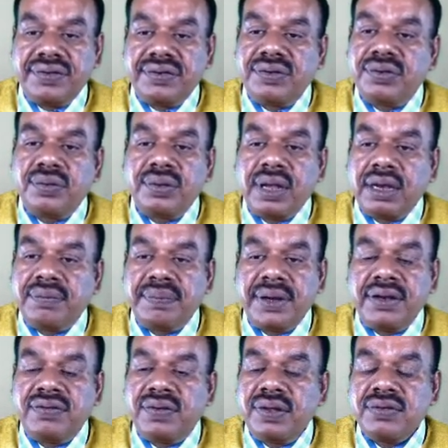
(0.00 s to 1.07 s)
so that
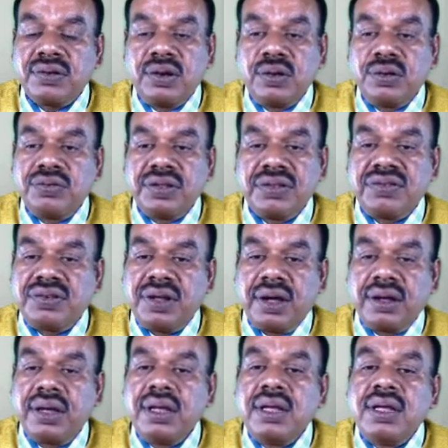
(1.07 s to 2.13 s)
means was closing
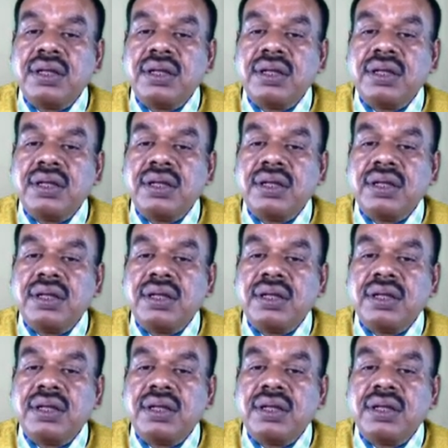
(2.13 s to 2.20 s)
stock.